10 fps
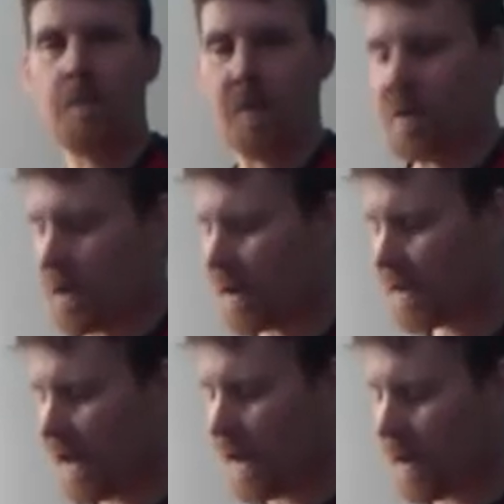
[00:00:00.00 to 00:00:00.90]
So
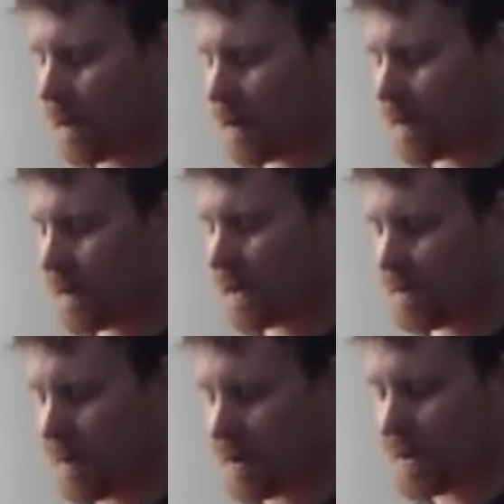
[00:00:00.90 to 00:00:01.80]

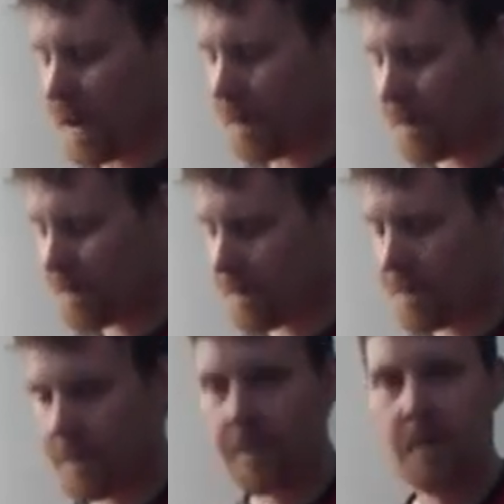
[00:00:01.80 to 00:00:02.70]
you can add the
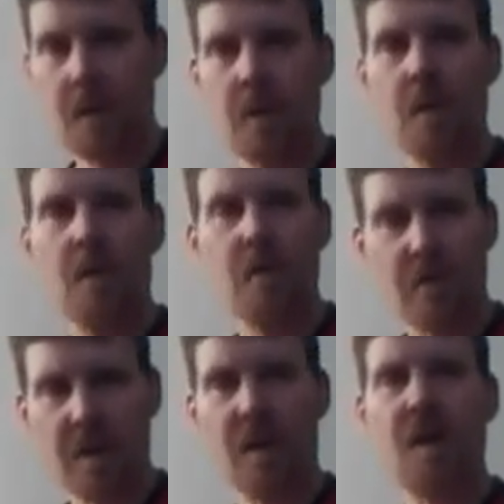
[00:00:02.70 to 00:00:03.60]
4, you can add the
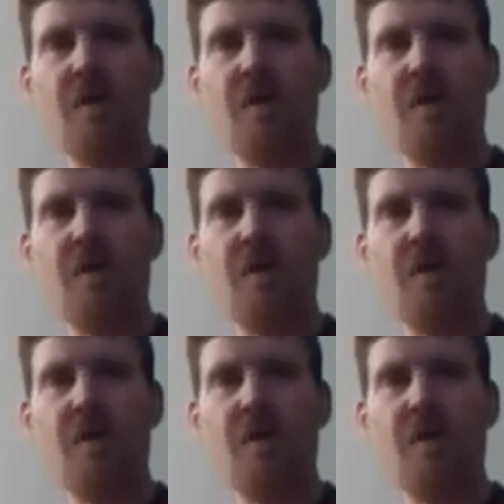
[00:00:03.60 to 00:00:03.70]
7,